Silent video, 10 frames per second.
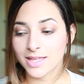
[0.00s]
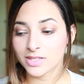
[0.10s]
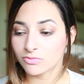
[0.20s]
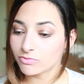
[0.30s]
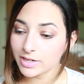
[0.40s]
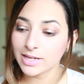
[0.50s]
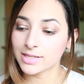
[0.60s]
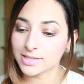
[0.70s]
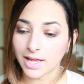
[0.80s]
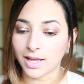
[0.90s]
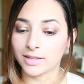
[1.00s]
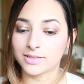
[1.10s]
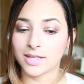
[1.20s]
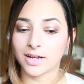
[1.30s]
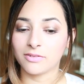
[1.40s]
It's really
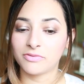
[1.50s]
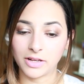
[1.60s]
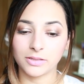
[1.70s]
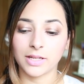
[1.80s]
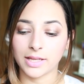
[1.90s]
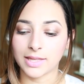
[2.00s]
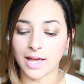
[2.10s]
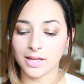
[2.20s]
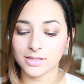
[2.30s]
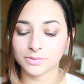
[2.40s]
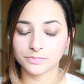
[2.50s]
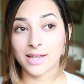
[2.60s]
sad that I felt like that.